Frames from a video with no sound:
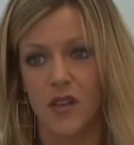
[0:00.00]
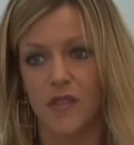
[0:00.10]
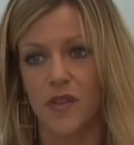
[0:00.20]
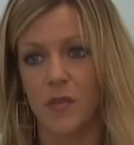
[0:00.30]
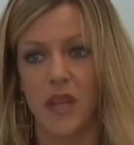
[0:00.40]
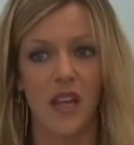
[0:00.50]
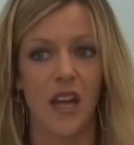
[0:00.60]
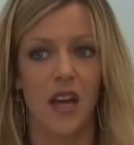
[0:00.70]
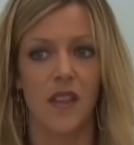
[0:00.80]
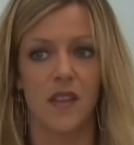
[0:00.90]
oh. for me.
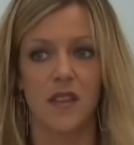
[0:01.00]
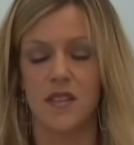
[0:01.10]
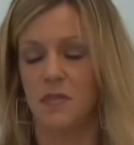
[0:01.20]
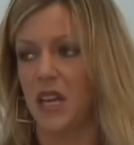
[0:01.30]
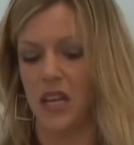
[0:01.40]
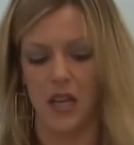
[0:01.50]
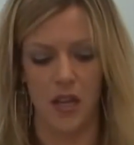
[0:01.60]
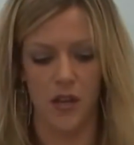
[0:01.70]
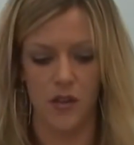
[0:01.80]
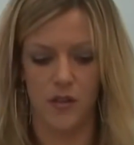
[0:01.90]
I got this meeting I
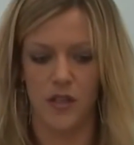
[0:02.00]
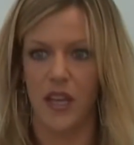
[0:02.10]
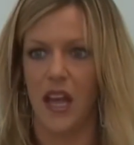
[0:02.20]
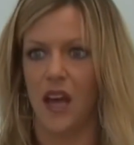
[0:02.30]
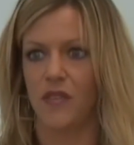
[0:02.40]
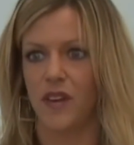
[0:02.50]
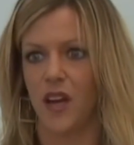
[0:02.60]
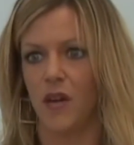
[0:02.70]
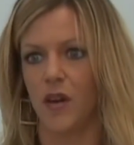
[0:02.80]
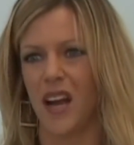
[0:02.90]
got to go to in like half an
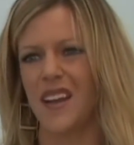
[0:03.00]
hour.